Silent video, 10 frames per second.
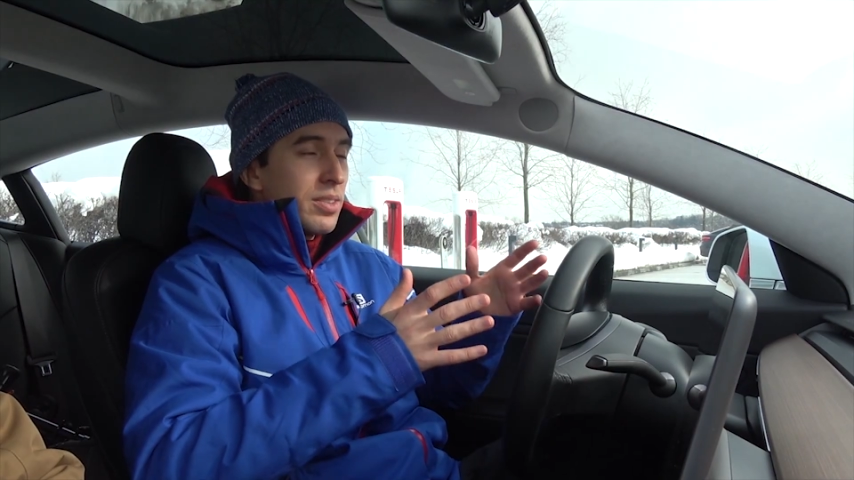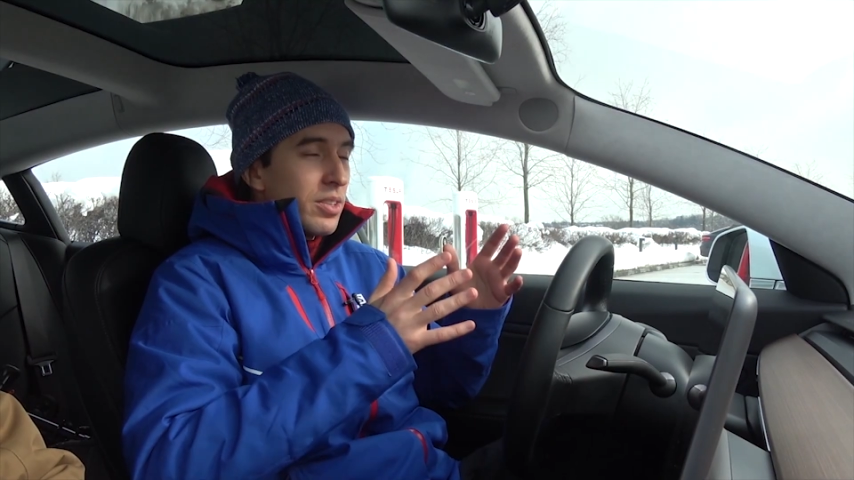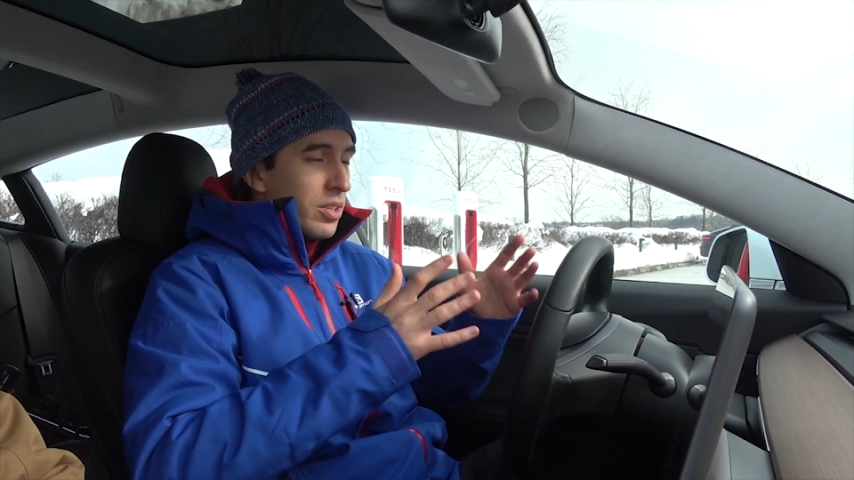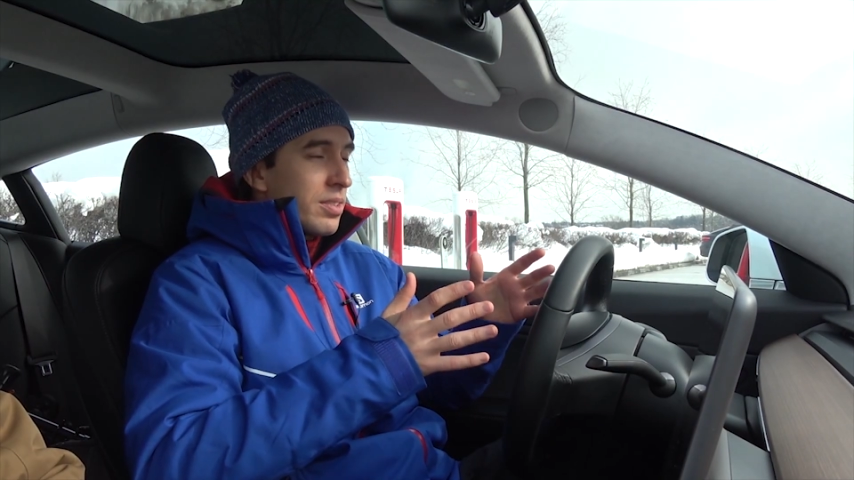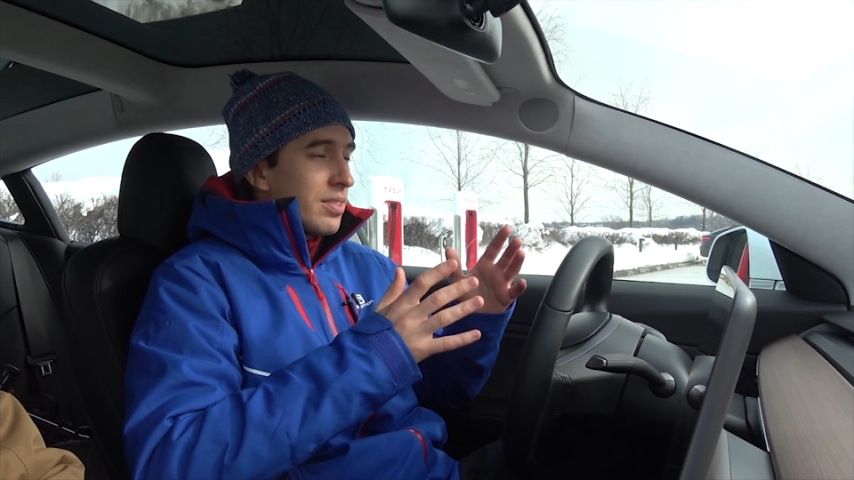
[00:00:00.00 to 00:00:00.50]

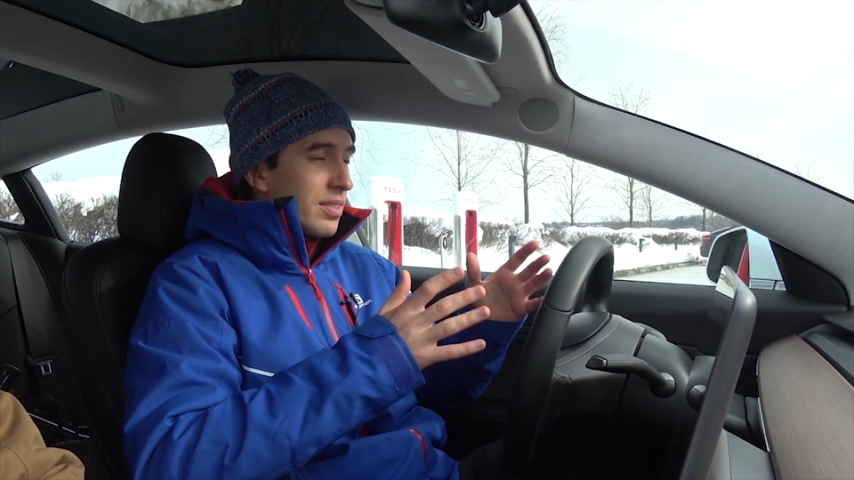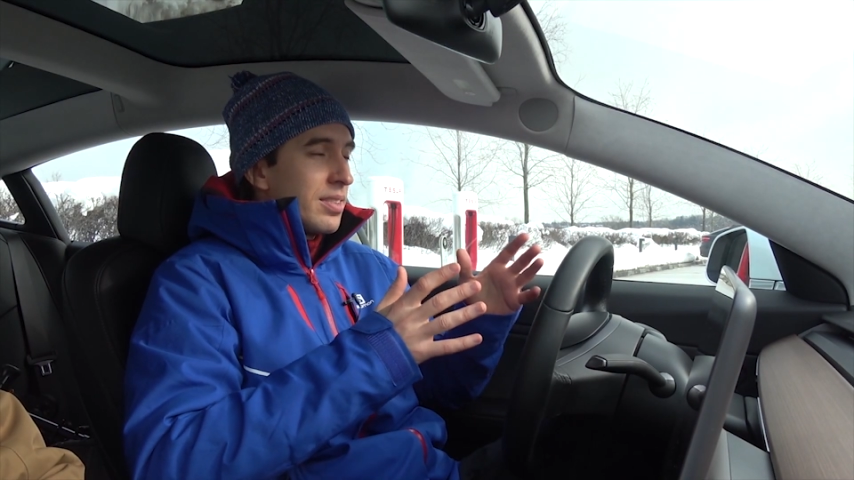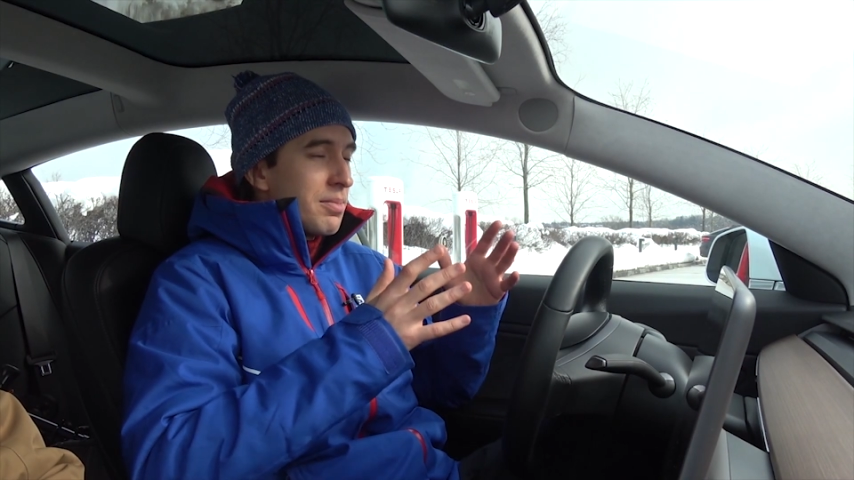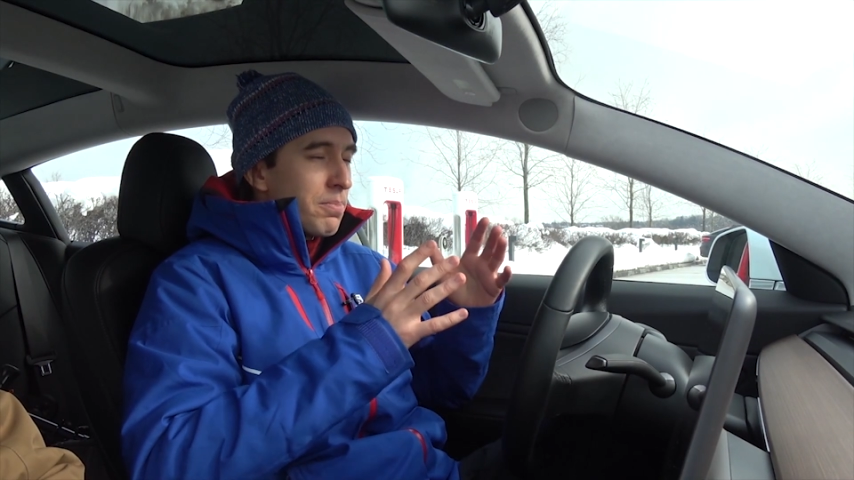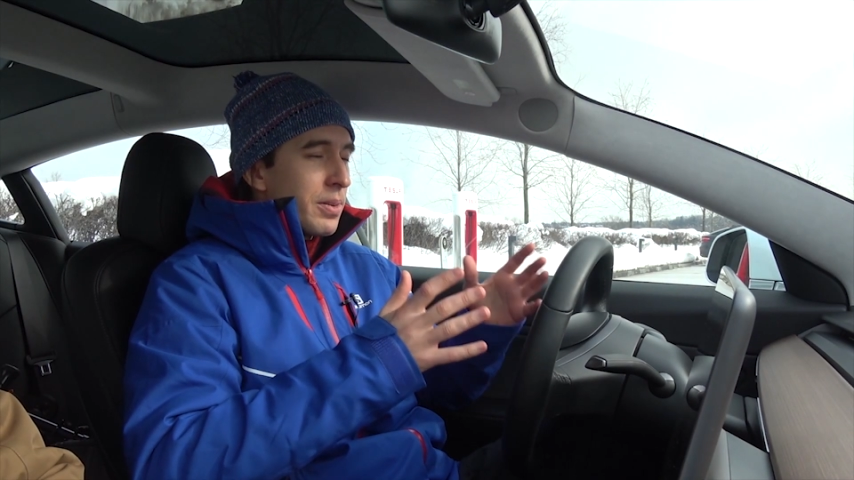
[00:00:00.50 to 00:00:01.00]
not
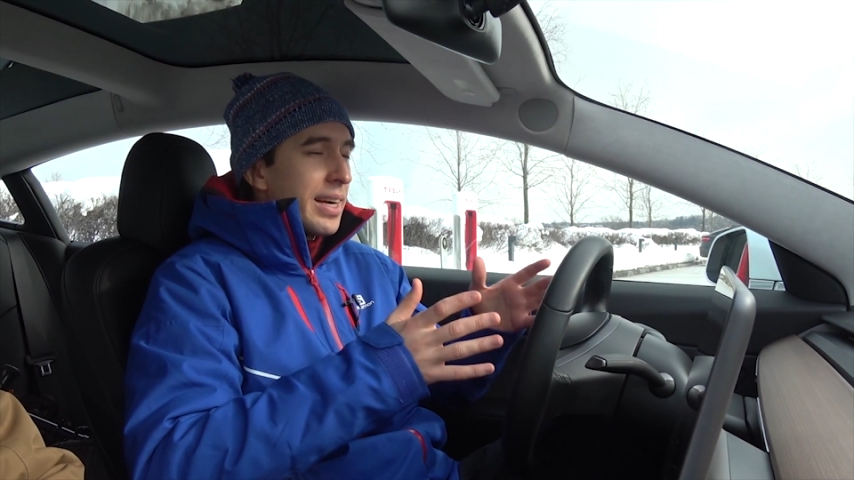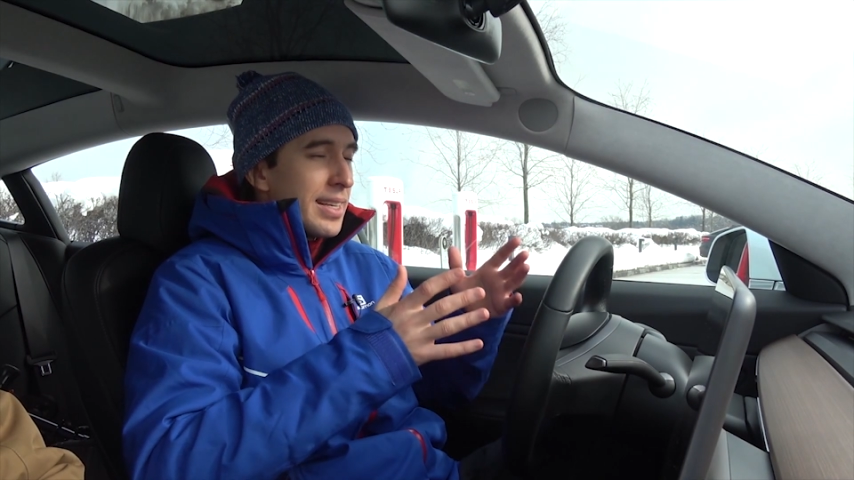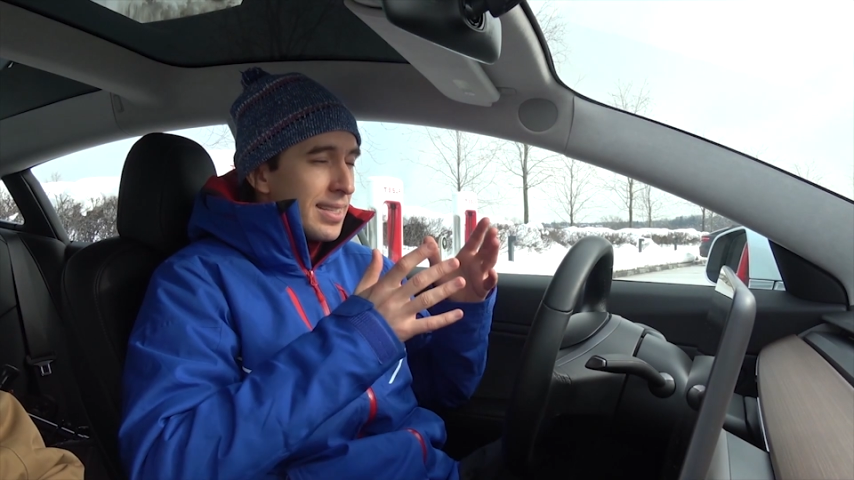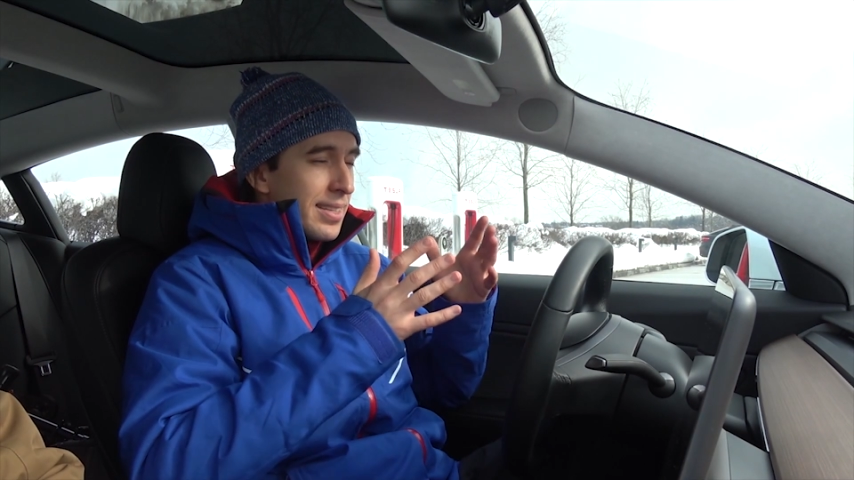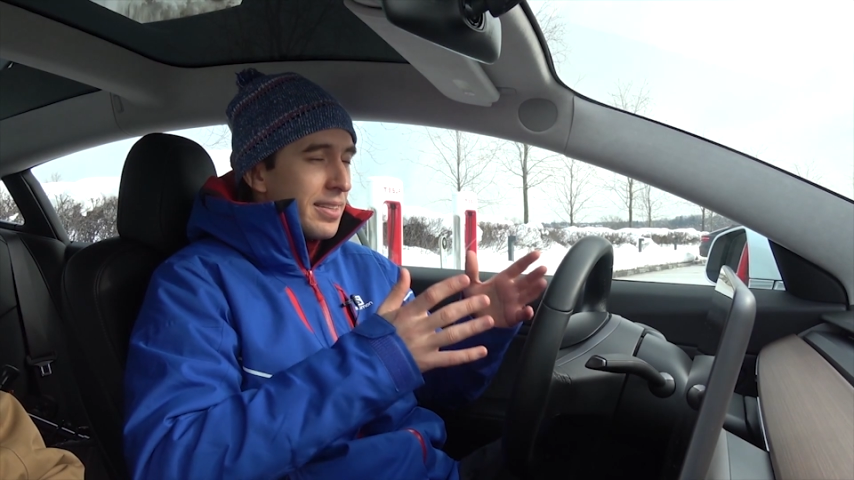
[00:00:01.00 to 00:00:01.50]
the
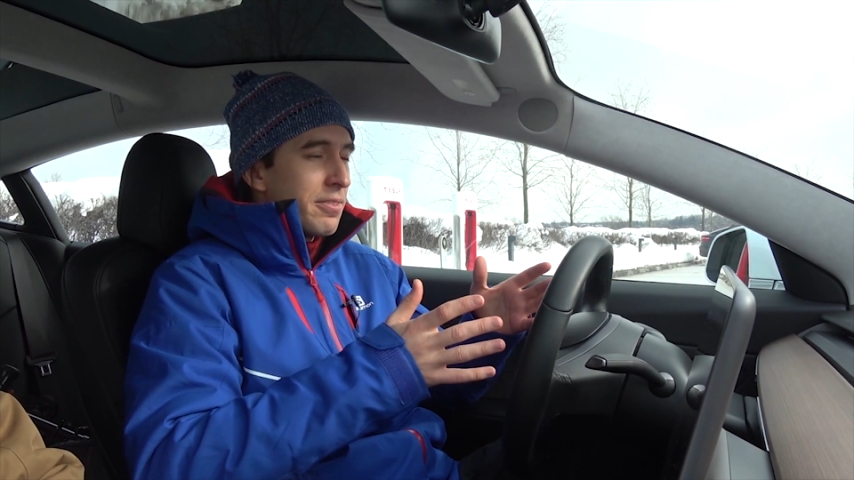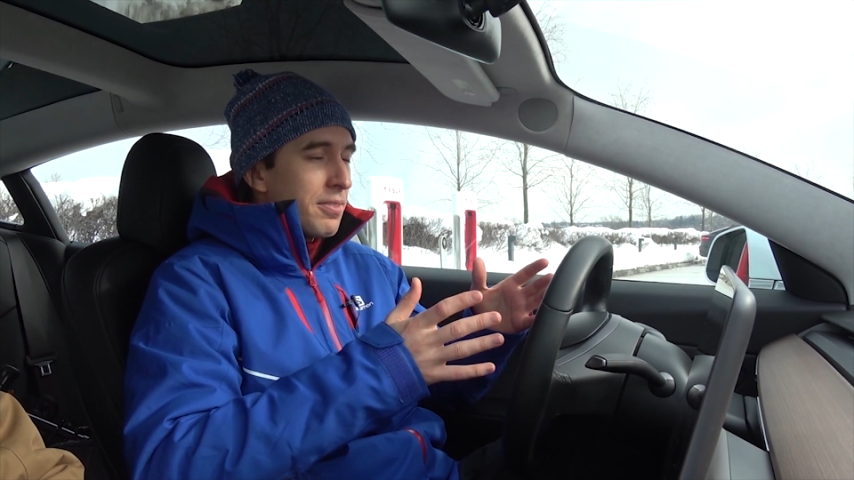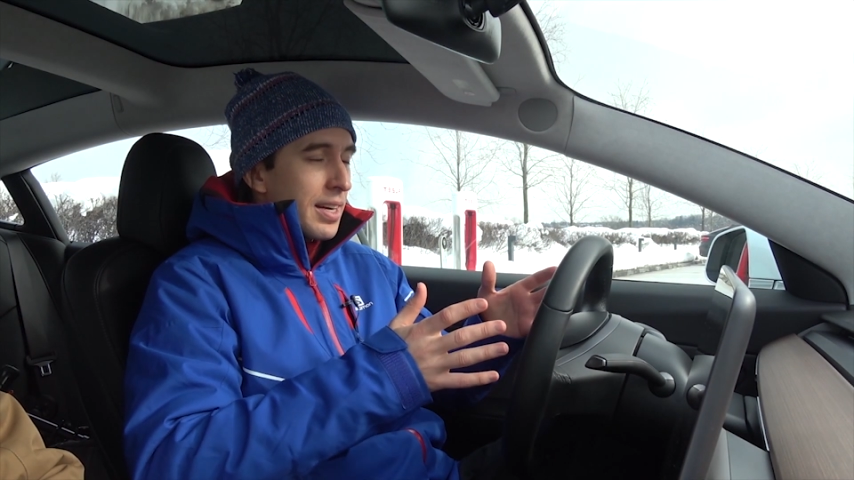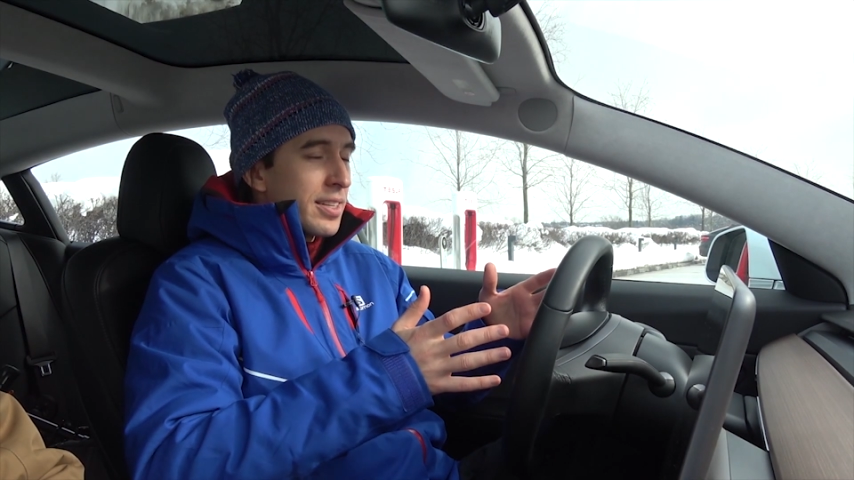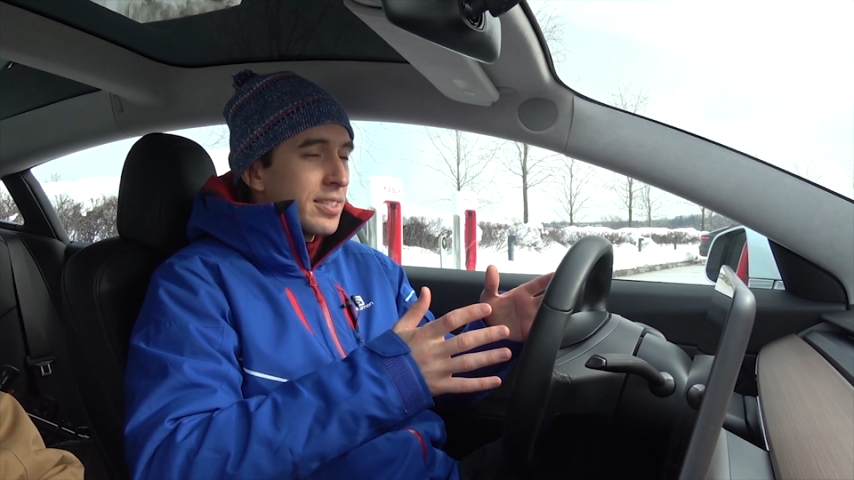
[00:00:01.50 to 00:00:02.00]
price is the
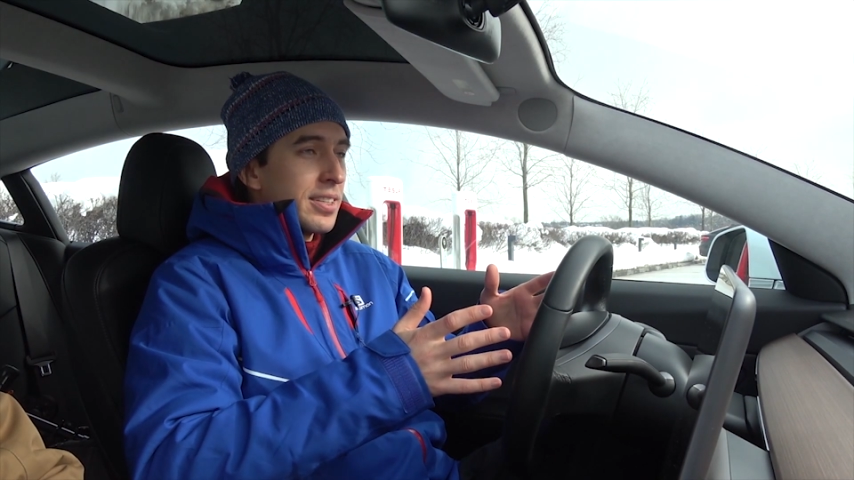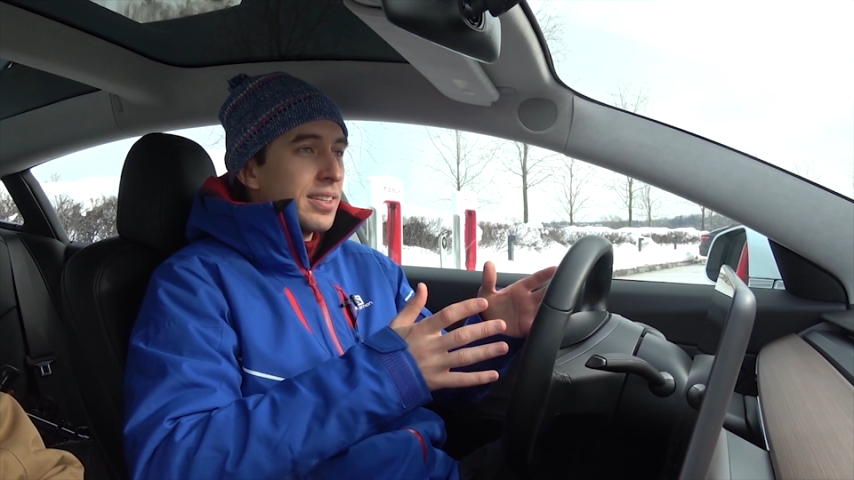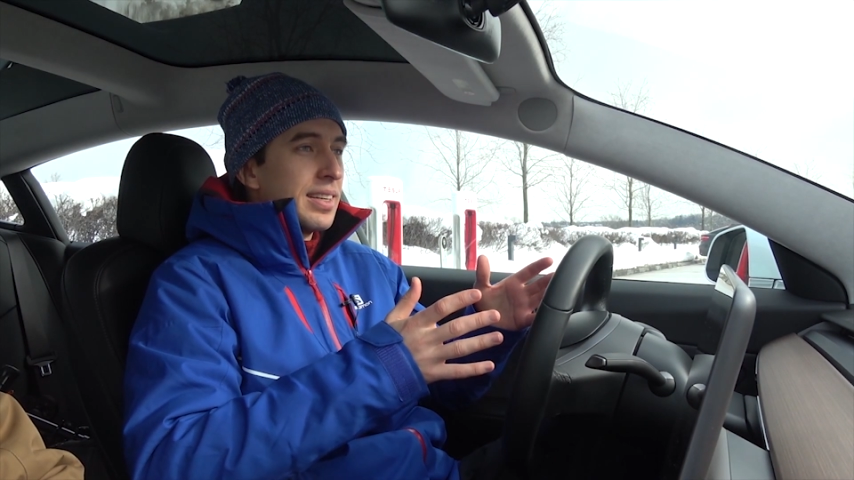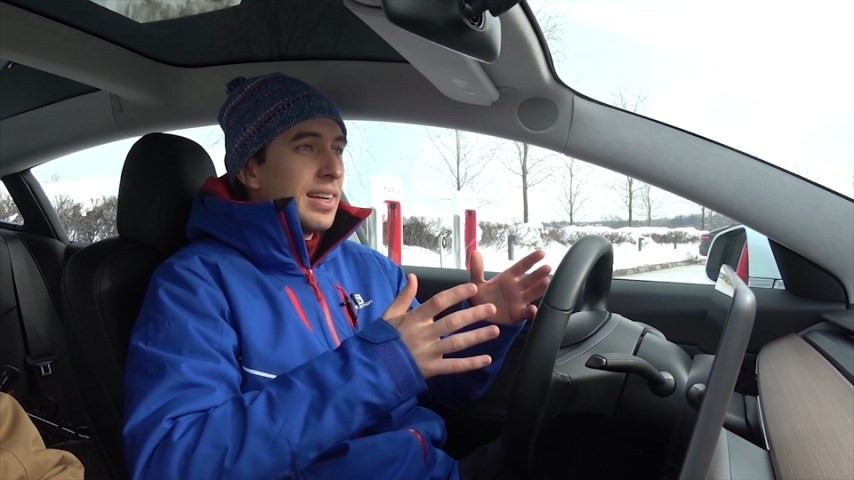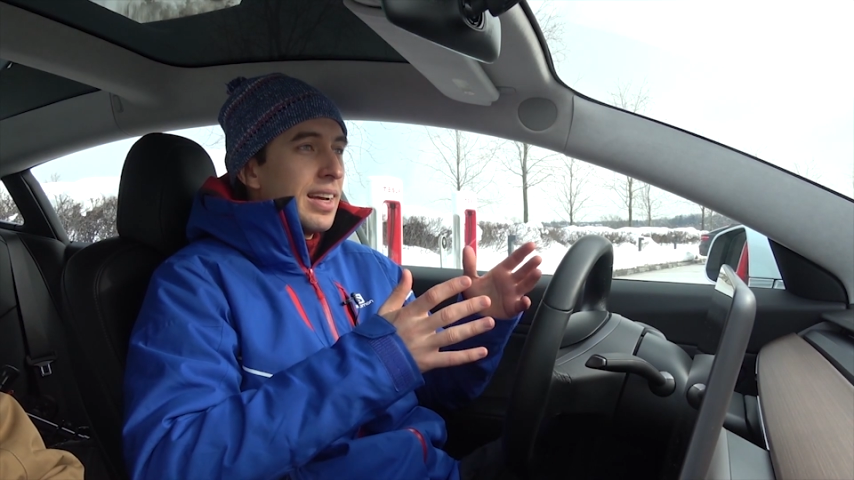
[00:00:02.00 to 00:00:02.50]
factor.